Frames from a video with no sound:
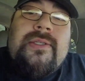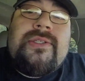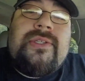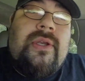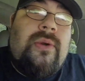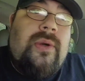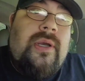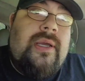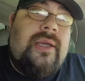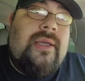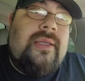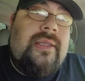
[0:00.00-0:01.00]

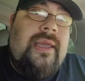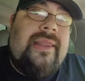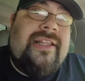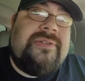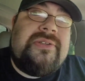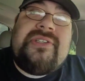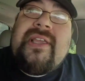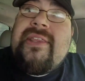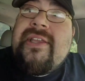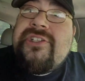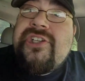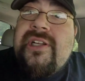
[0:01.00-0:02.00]
So, yeah, that's what's on
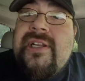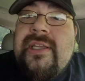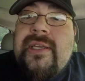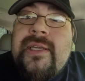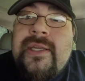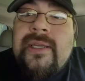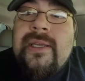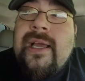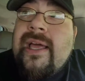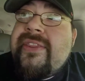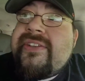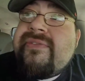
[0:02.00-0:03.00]
the agenda
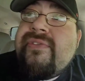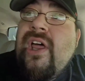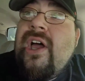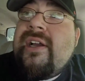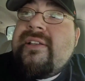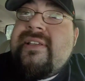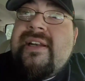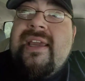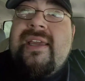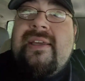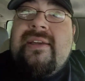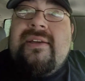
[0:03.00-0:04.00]
on this vlog
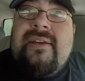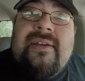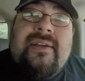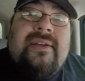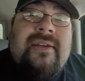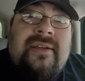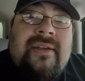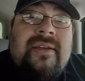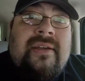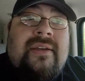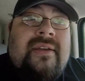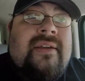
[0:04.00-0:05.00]
today.
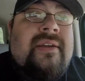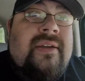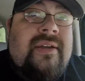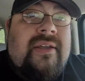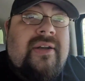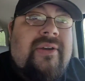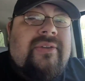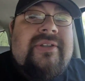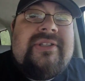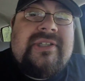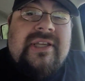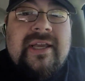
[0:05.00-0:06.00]
You know,
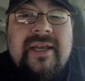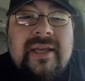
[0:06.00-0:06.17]
this,